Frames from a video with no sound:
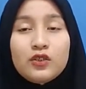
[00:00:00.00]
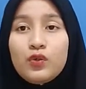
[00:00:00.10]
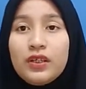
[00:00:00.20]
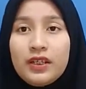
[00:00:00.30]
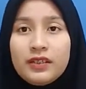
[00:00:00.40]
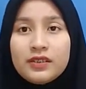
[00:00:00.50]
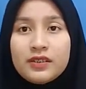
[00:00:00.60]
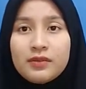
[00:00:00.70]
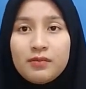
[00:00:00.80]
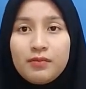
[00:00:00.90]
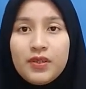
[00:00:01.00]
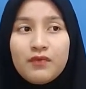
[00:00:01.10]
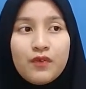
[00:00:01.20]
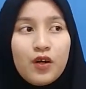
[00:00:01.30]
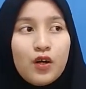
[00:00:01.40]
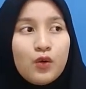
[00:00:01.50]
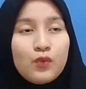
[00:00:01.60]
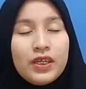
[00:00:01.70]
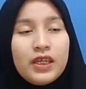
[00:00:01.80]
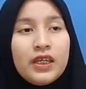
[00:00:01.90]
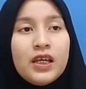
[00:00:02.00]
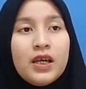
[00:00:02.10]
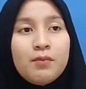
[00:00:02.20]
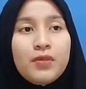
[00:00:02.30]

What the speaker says: to learn before we